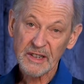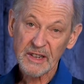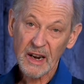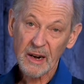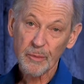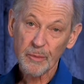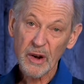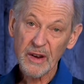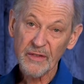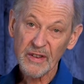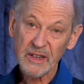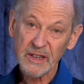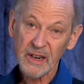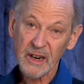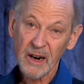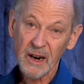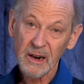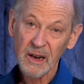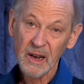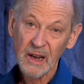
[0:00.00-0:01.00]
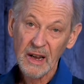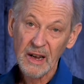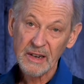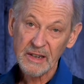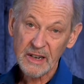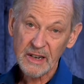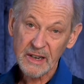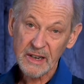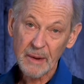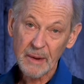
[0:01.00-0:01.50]
who send a set of briefings
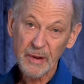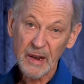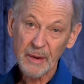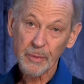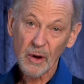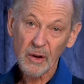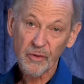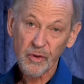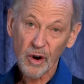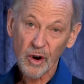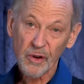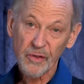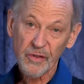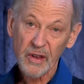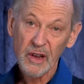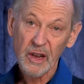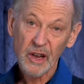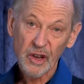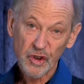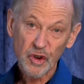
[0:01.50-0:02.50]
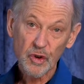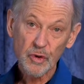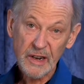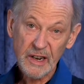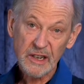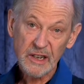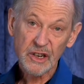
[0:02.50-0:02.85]
here to say, people of Earth,